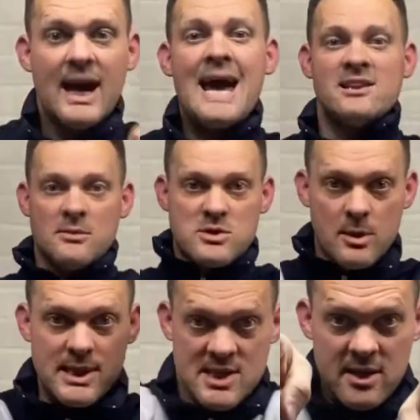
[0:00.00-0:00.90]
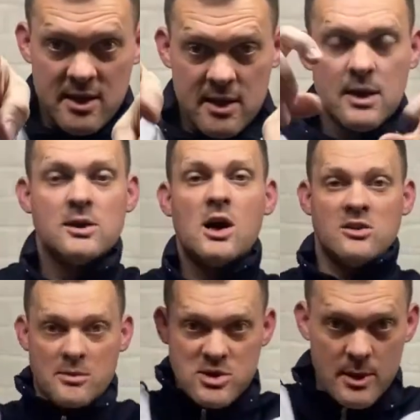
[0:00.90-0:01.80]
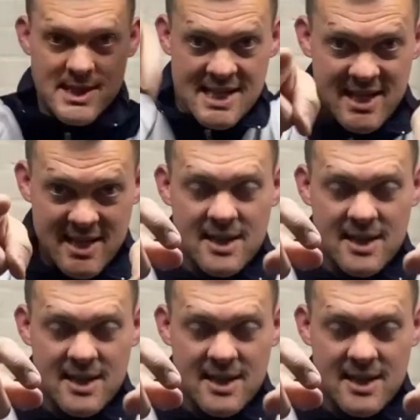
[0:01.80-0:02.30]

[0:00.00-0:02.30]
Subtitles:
eight times two is, nine times two is,